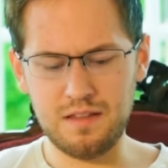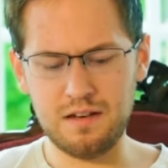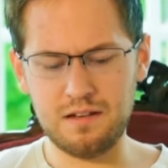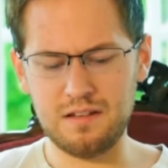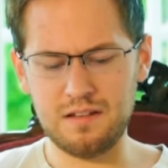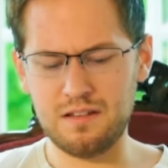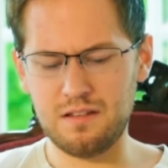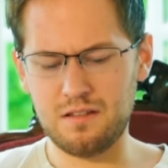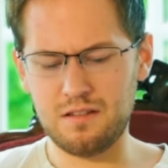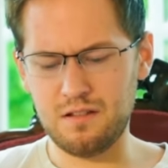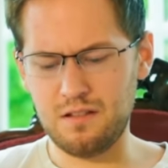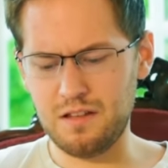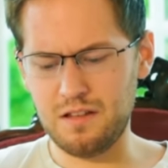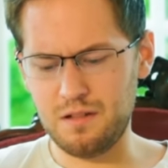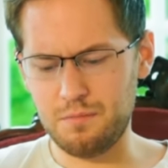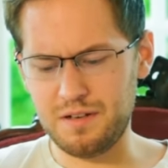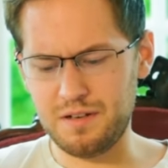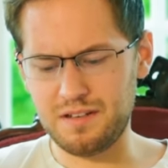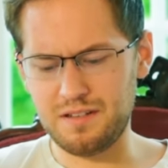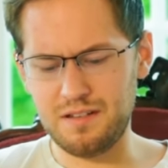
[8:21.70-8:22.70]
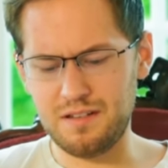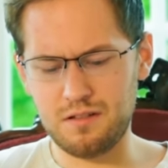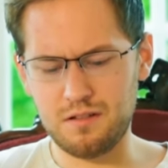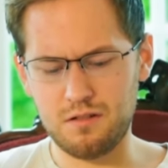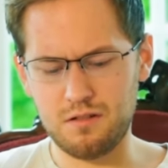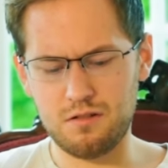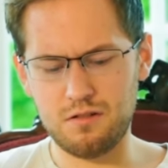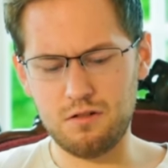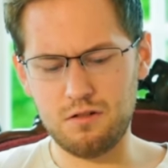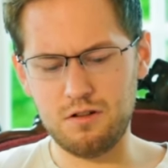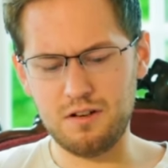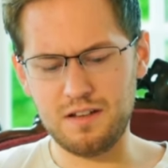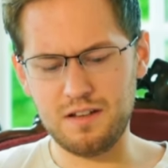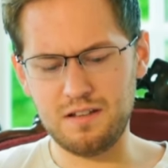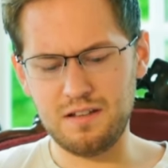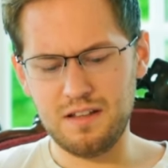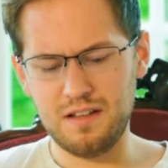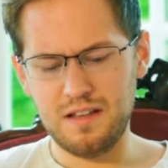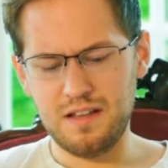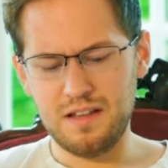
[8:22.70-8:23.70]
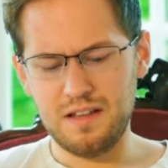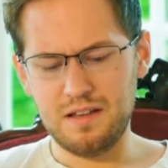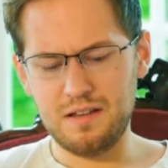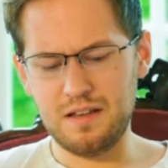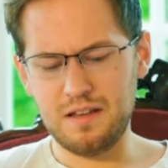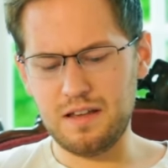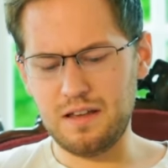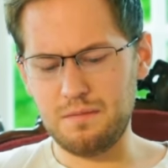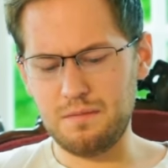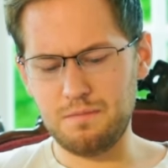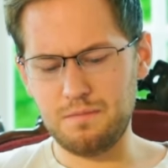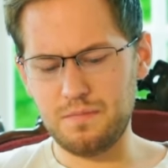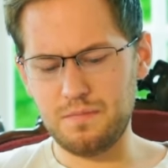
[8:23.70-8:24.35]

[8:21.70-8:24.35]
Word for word: that is a little bit disconcerting. Uh,